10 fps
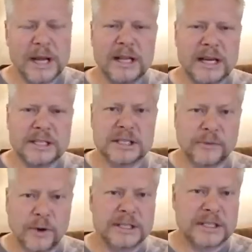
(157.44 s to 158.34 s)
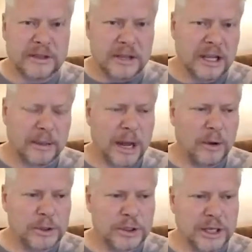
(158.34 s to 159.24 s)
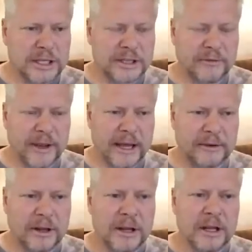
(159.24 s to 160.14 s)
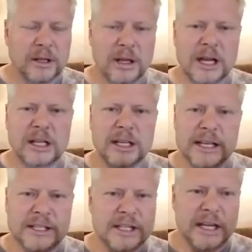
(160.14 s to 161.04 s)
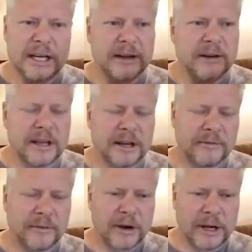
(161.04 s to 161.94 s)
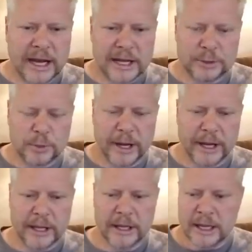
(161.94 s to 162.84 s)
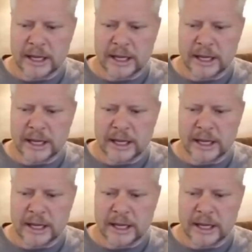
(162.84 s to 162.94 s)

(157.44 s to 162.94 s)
lessons for us to think about when shit hits the fan. Luckily, it's done in a very nice way.